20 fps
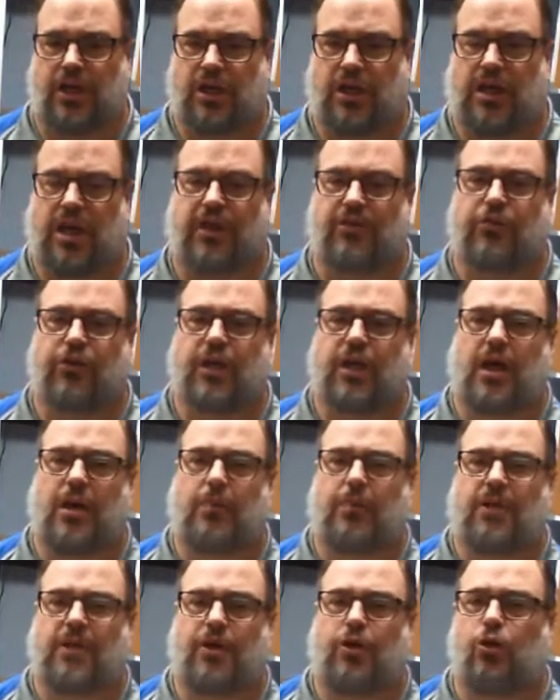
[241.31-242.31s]
every
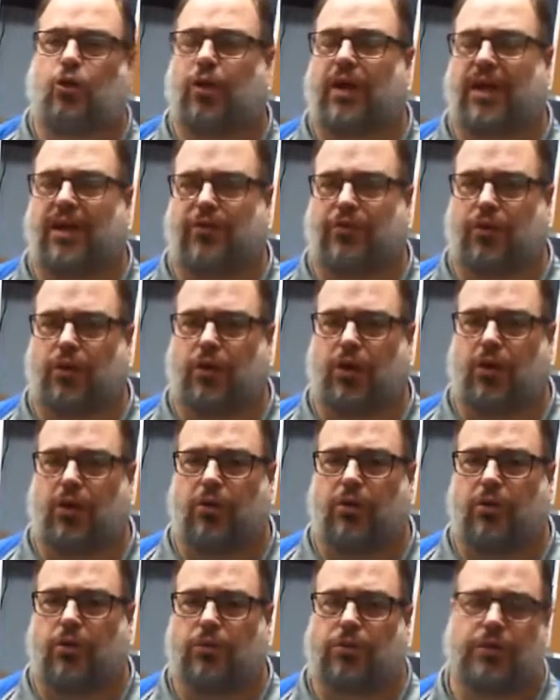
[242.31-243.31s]
company created their
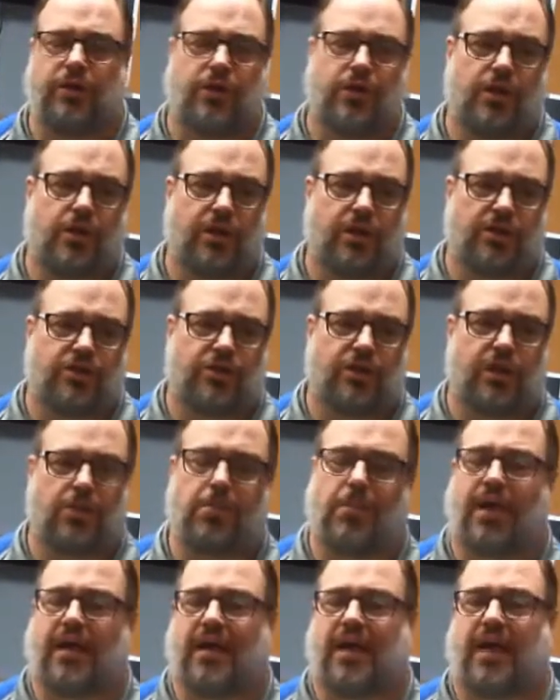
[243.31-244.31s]
own. Some
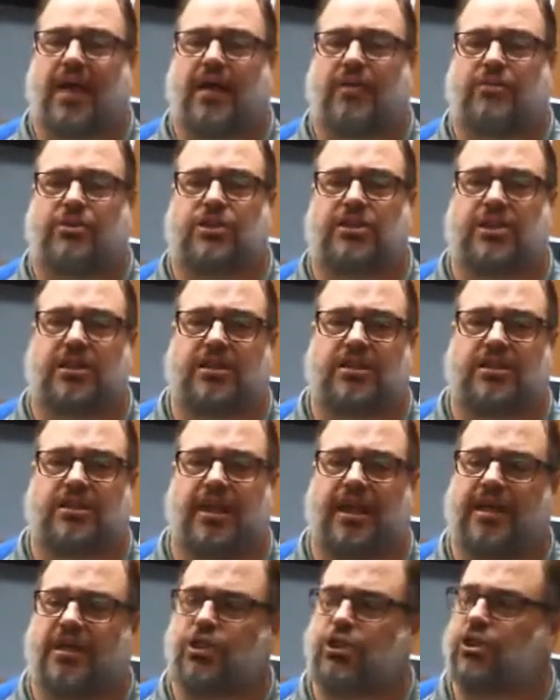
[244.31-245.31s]
might have 6
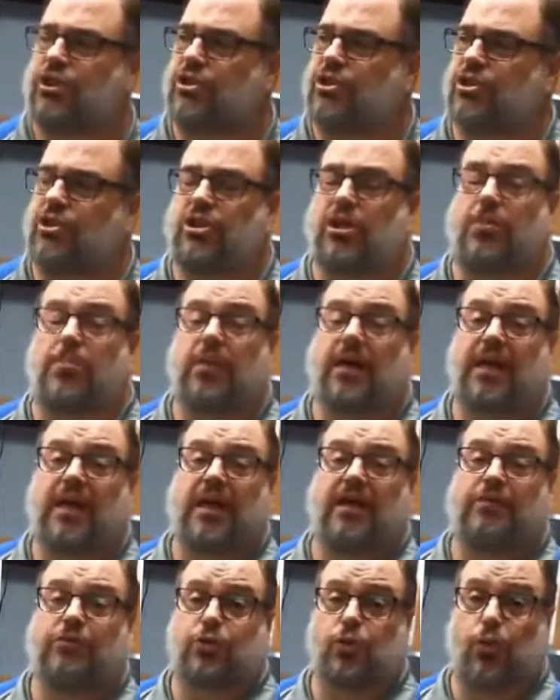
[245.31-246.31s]
sections, some might
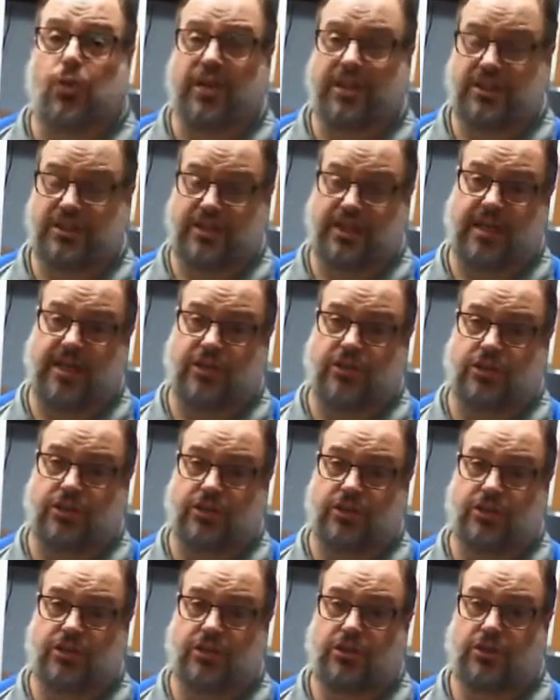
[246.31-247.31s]
have 20
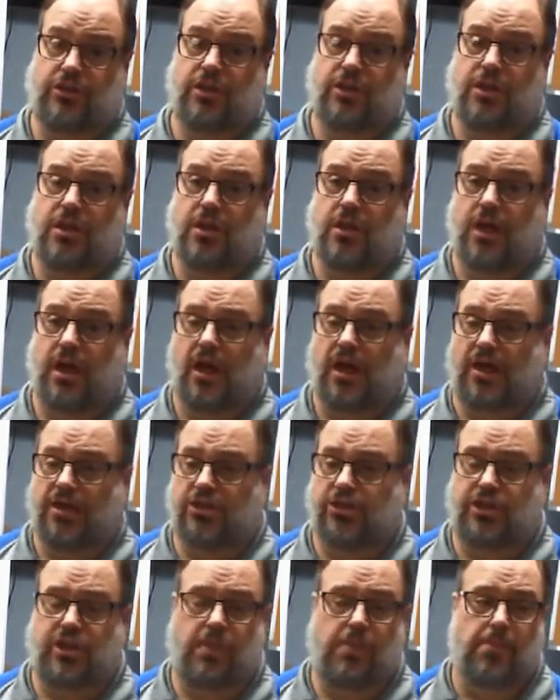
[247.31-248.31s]
sections.
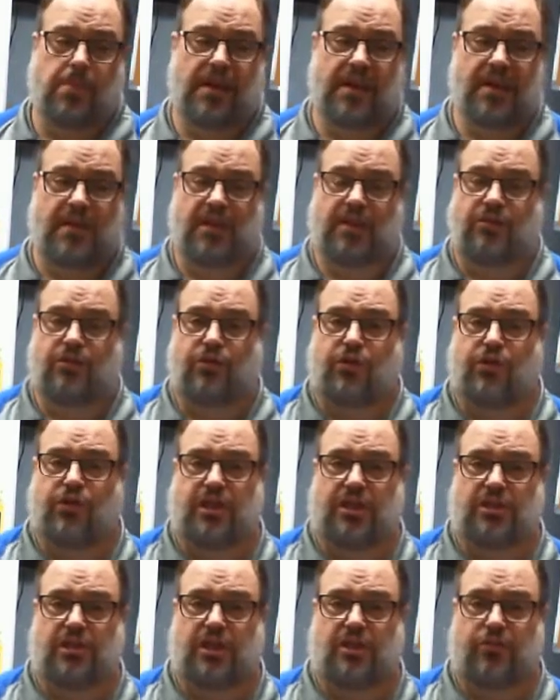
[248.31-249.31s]
Some might give you
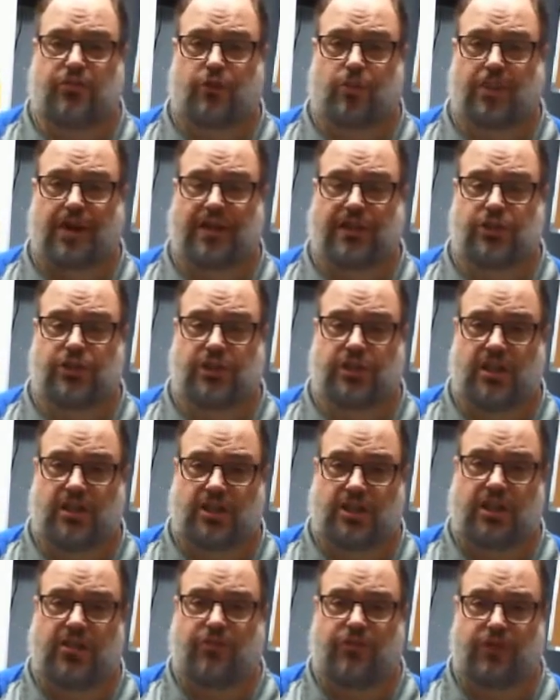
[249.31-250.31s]
this information that
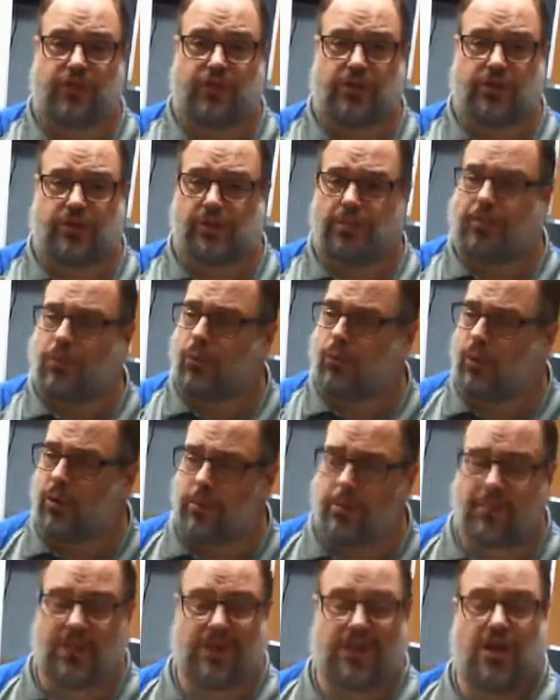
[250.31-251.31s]
they feel is important,
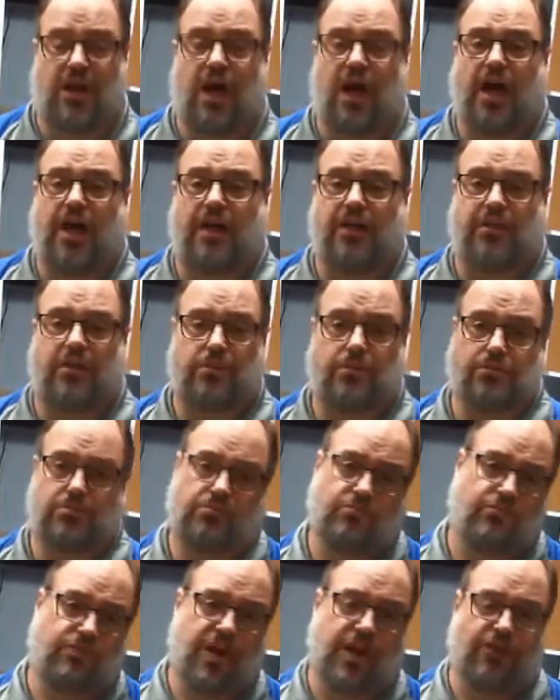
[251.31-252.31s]
but not
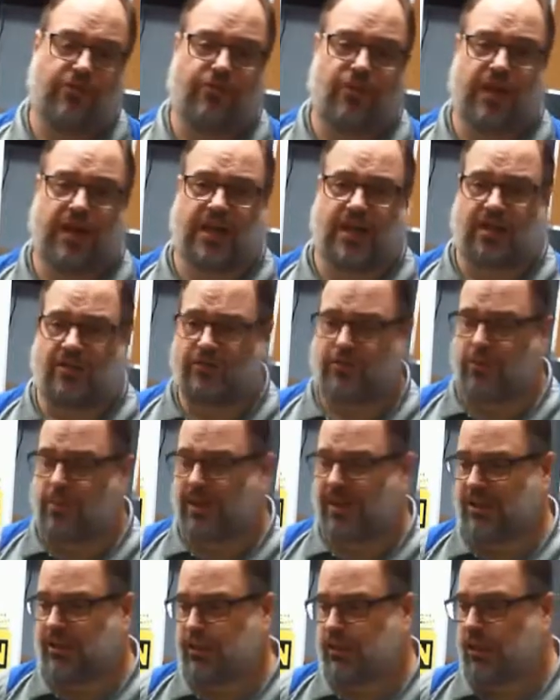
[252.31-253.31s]
firefighting
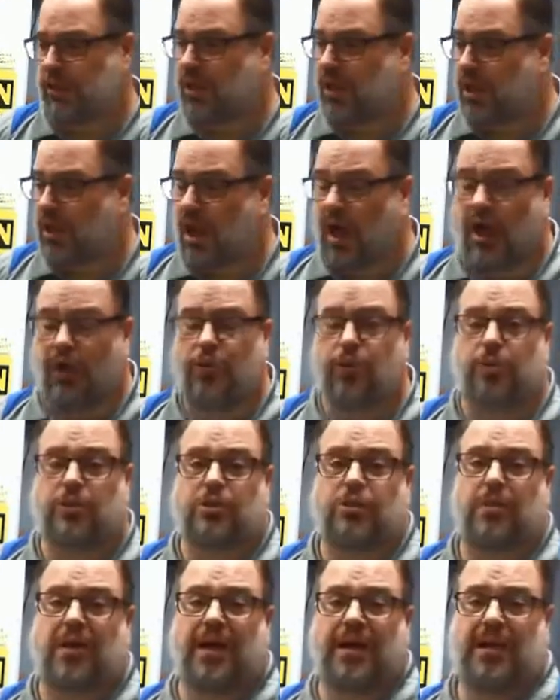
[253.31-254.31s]
information. Other ones
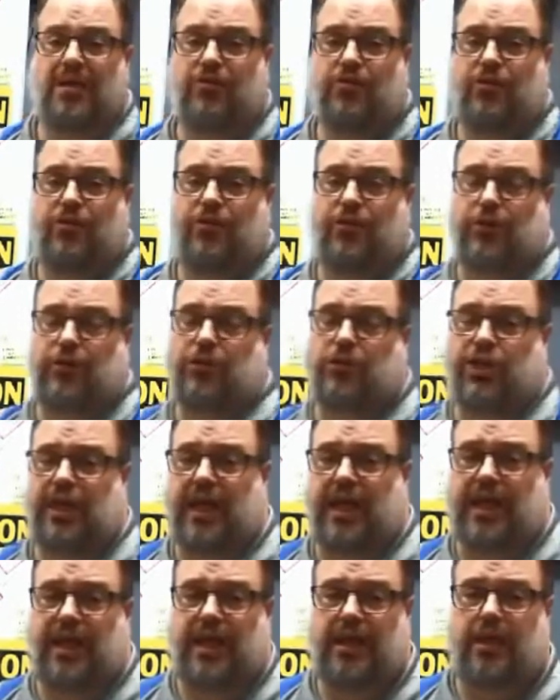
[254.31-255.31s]
might give you first
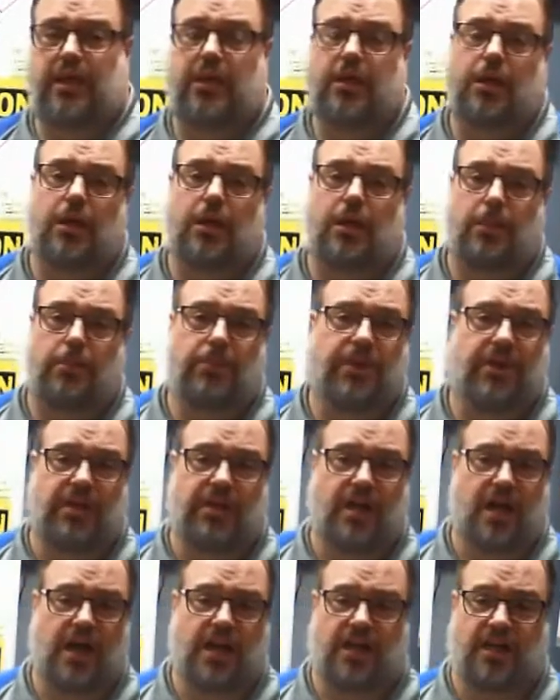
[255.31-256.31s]
aid, but
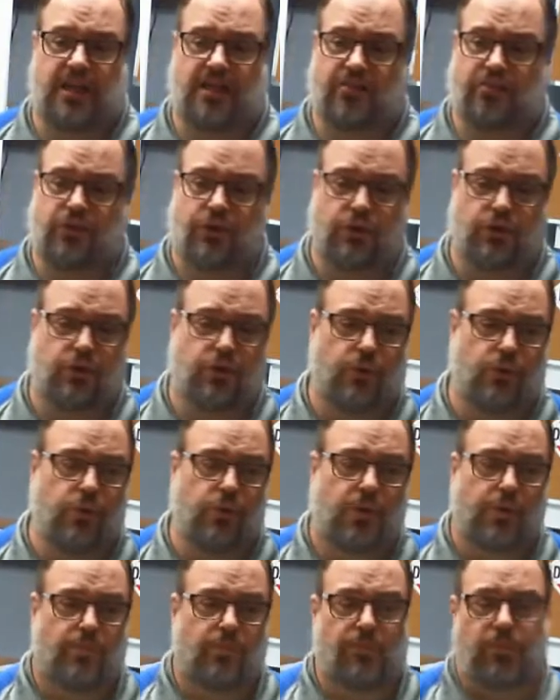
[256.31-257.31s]
not give you
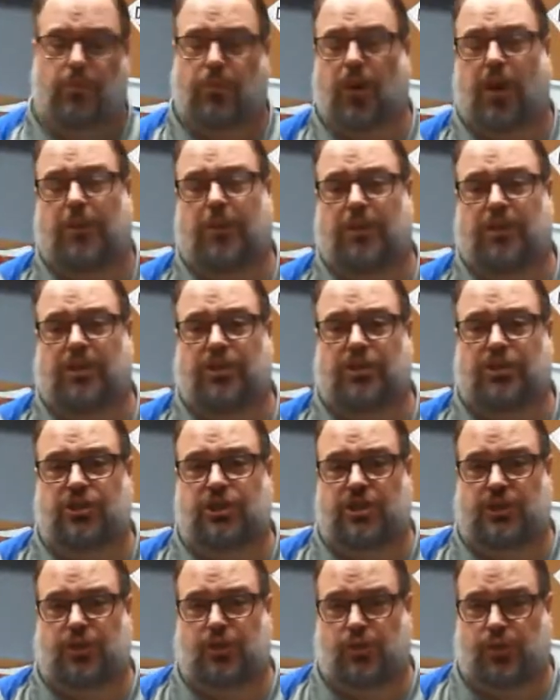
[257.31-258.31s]
proper
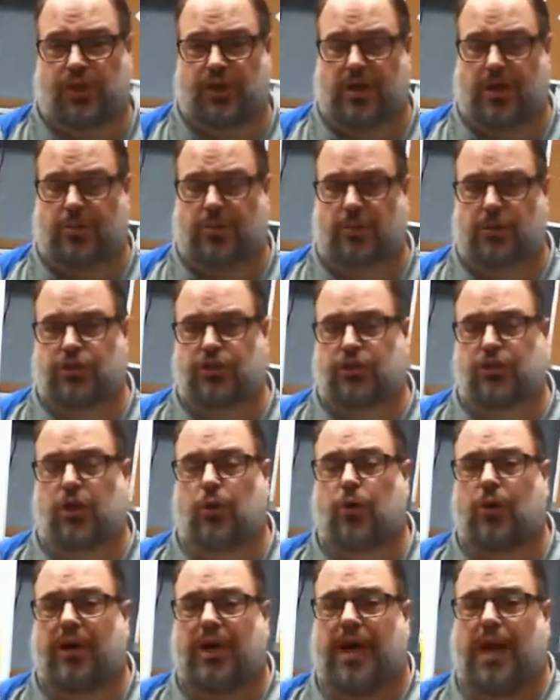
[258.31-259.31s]
constituent numbers. So
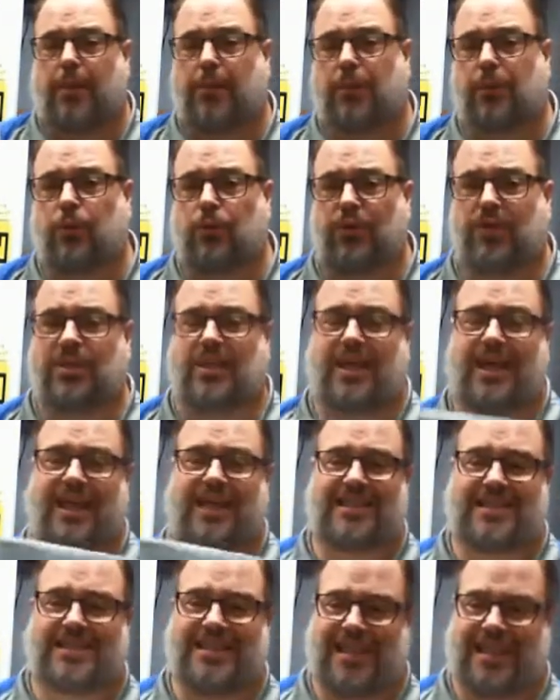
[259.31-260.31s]
what happened with the
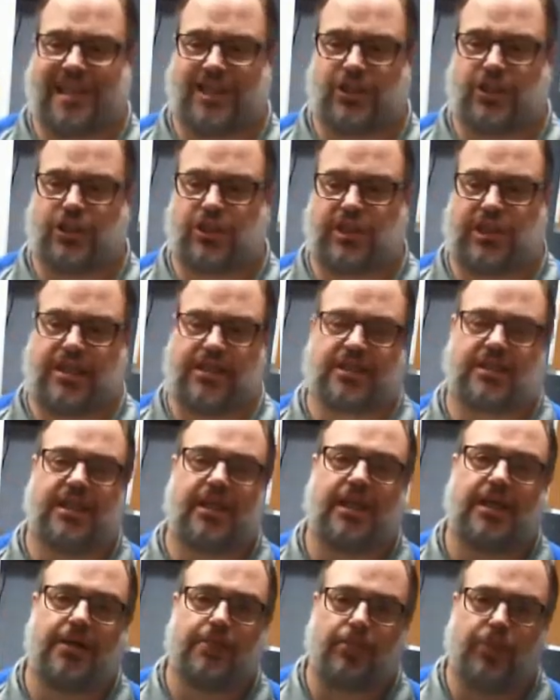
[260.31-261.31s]
SDS sheets,
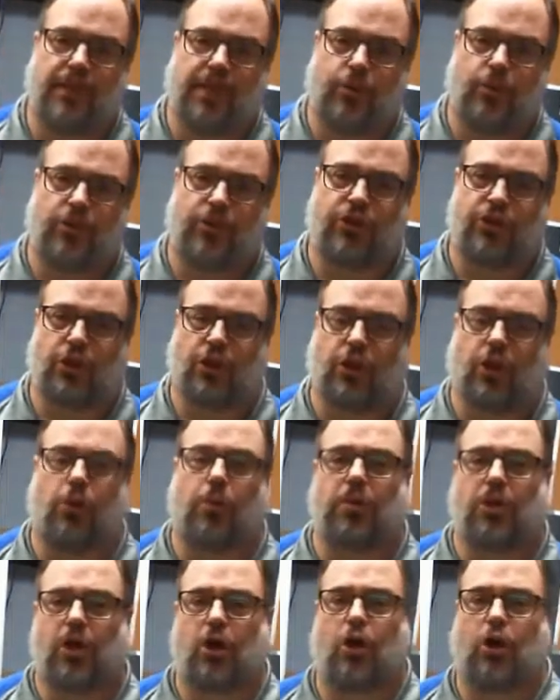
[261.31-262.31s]
with the
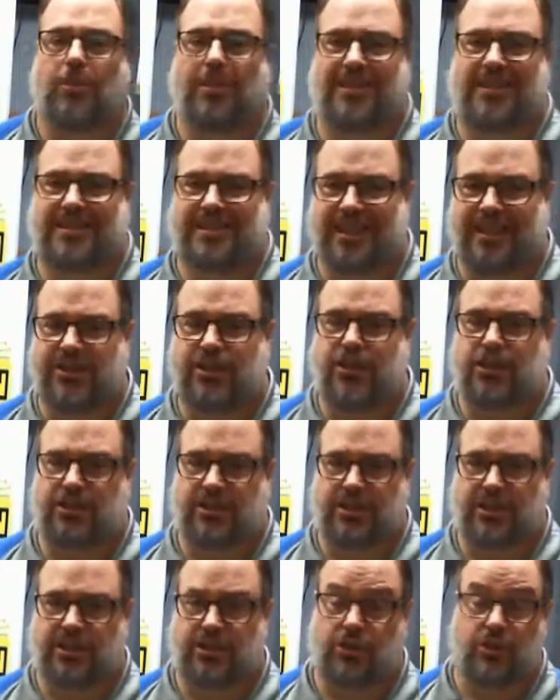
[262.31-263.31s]
Global Harmonization
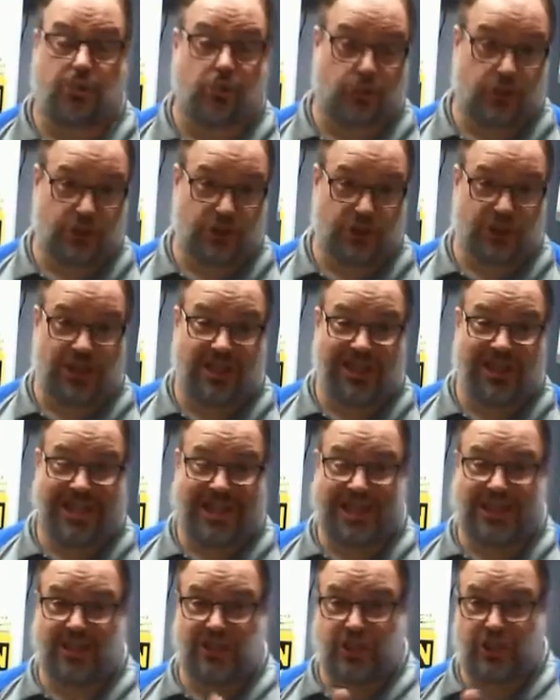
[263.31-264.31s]
System, or
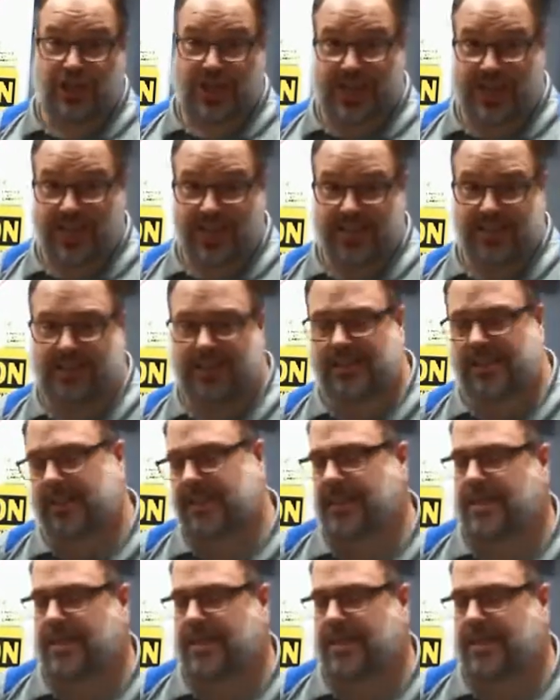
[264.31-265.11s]
GHS,